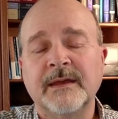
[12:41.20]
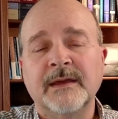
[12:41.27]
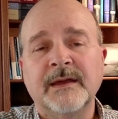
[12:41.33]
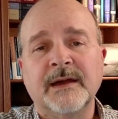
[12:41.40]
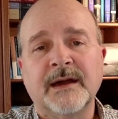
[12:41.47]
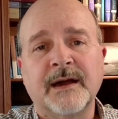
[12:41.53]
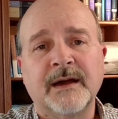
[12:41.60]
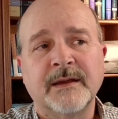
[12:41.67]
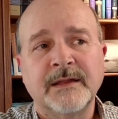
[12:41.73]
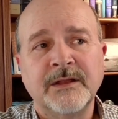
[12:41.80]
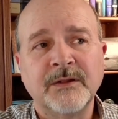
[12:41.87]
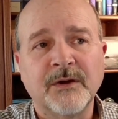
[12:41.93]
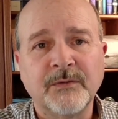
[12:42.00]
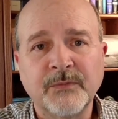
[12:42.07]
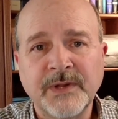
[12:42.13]

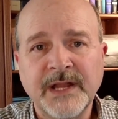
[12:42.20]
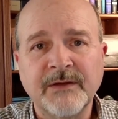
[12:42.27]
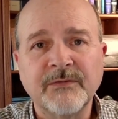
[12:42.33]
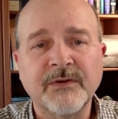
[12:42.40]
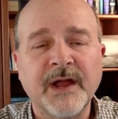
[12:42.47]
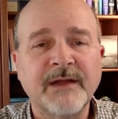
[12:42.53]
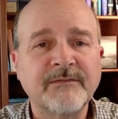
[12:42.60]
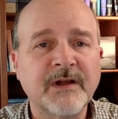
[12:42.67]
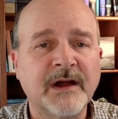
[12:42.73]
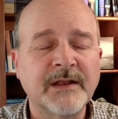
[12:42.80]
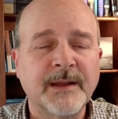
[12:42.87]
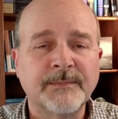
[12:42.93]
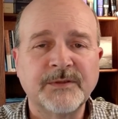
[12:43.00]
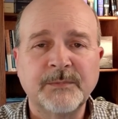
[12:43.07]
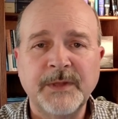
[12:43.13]
whenever I've gone
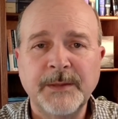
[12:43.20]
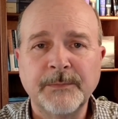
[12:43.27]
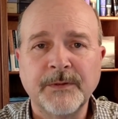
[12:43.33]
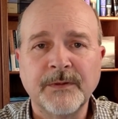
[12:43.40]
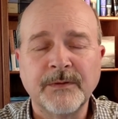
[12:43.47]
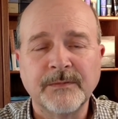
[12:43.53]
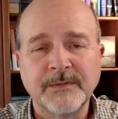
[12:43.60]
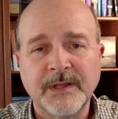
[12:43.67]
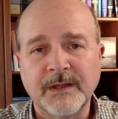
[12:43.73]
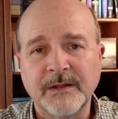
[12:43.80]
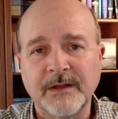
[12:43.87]
up to people,